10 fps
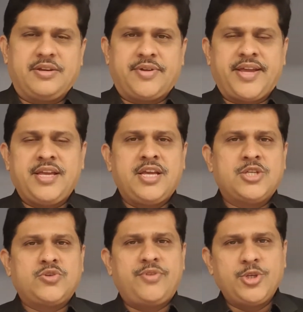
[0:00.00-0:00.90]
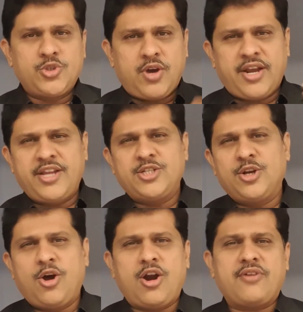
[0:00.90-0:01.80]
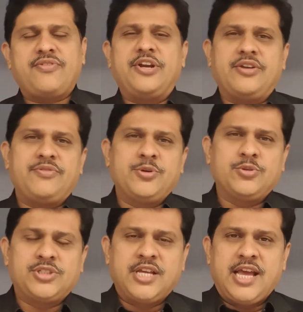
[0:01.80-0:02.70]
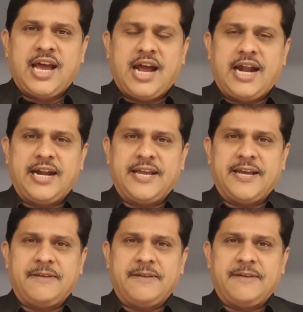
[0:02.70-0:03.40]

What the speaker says: Okay, so we used to arrange a lot of interviews, and